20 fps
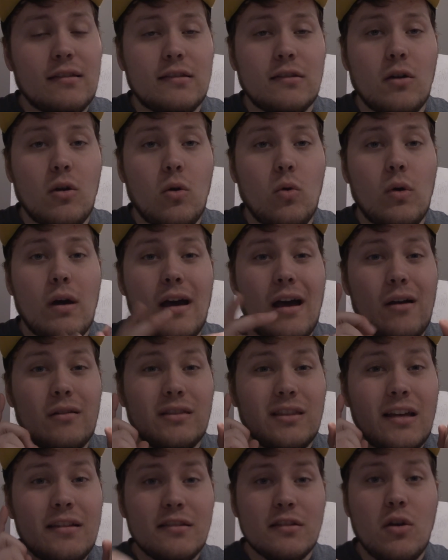So
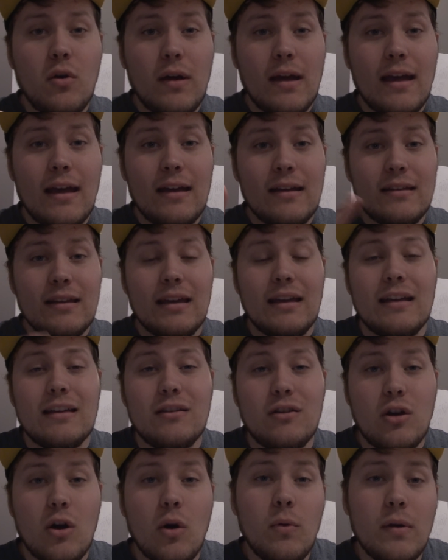let's go ahead
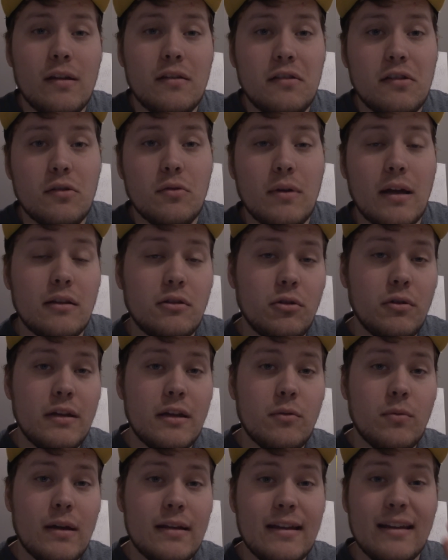and go into a
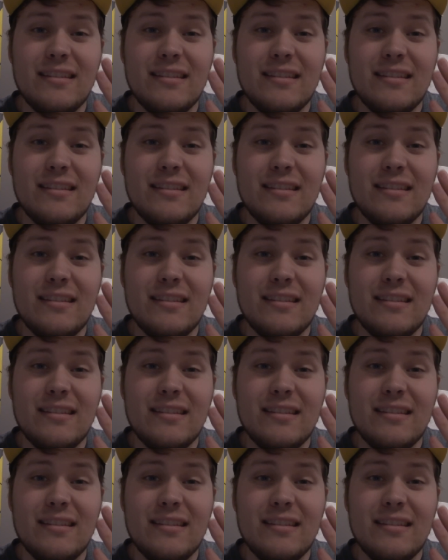Lugia raid.